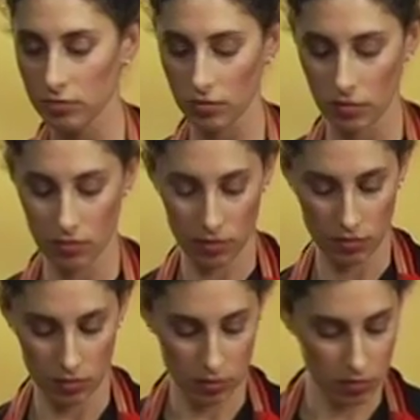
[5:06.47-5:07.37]

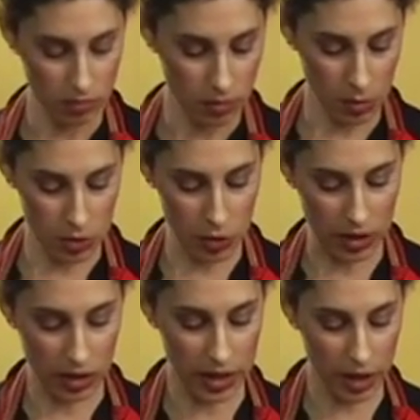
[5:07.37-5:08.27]
I'm gonna do
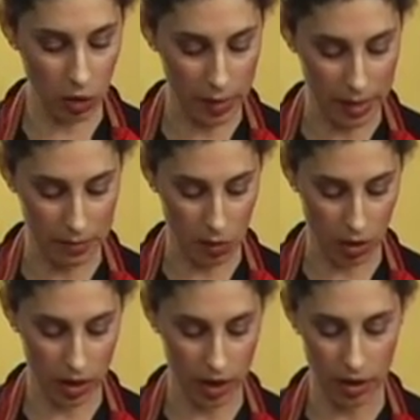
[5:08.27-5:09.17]
a little bit
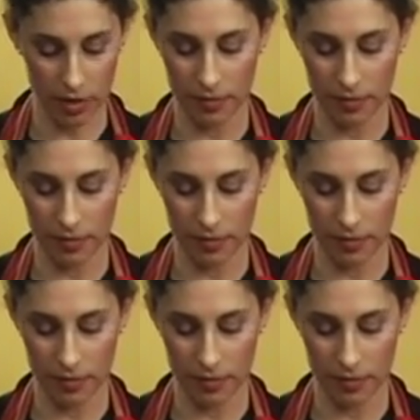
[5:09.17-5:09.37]
more here.